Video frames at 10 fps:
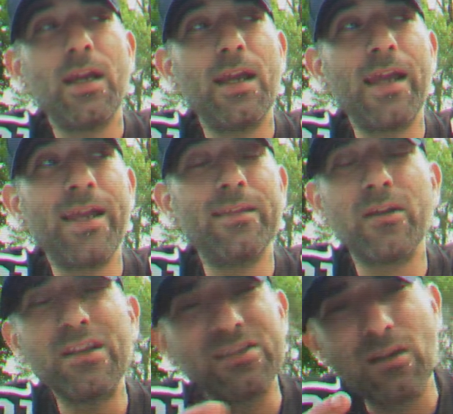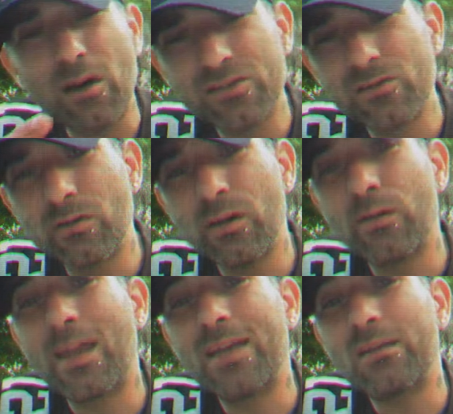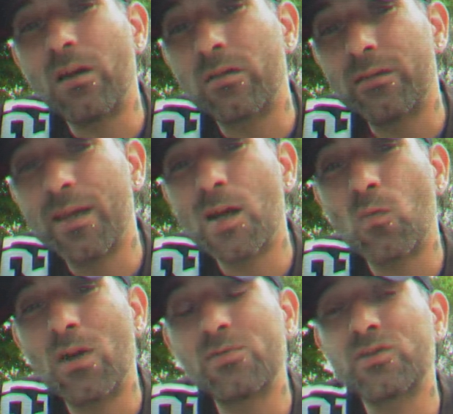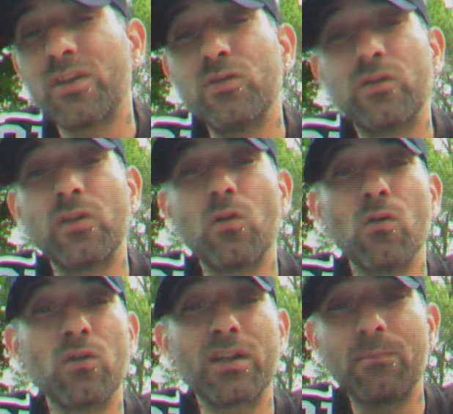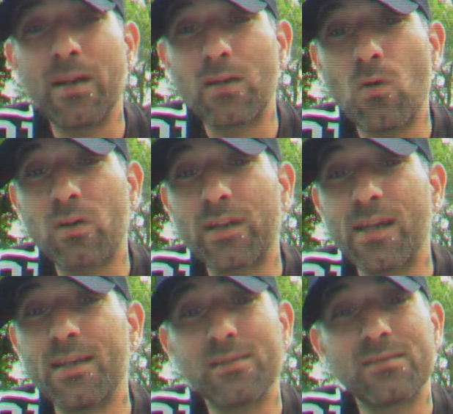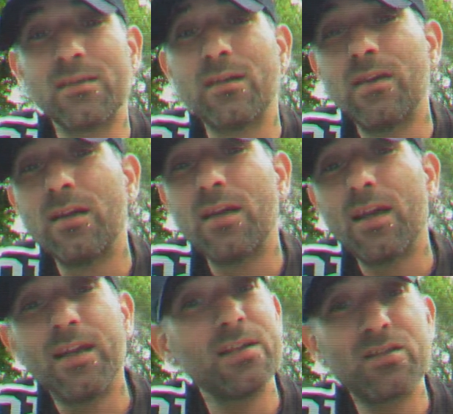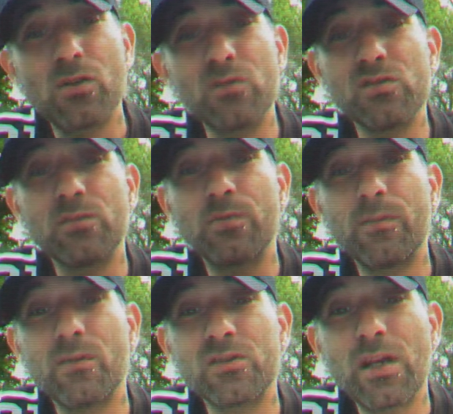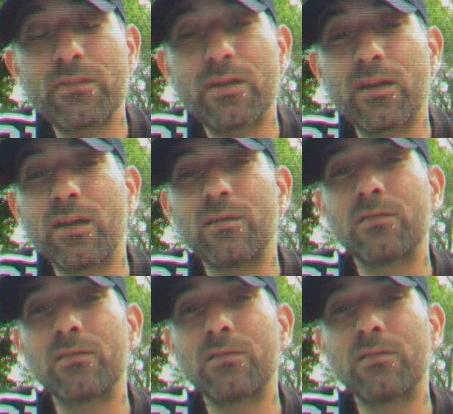And there is also a link under that website. You can go look at my court case, and it shows you pretty much everything.